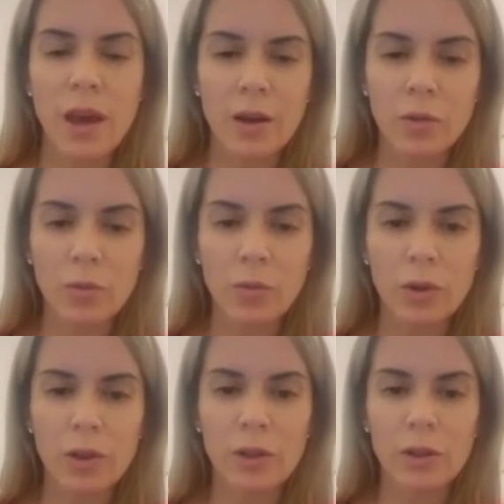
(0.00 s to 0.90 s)
that
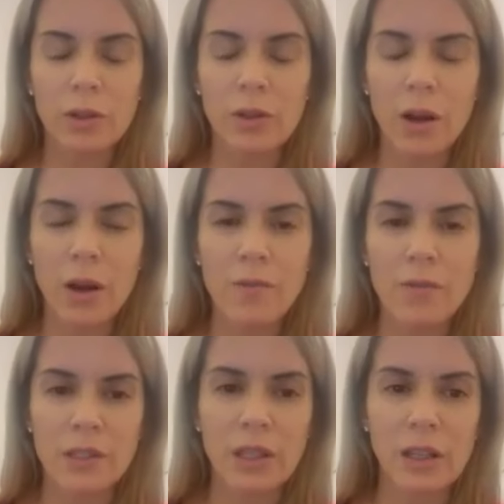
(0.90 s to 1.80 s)
were um,
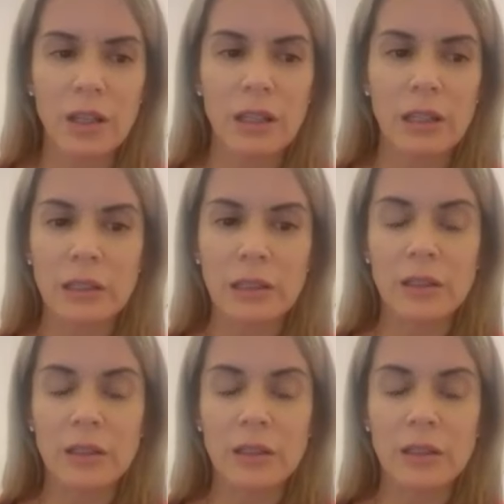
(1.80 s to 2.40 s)
physically,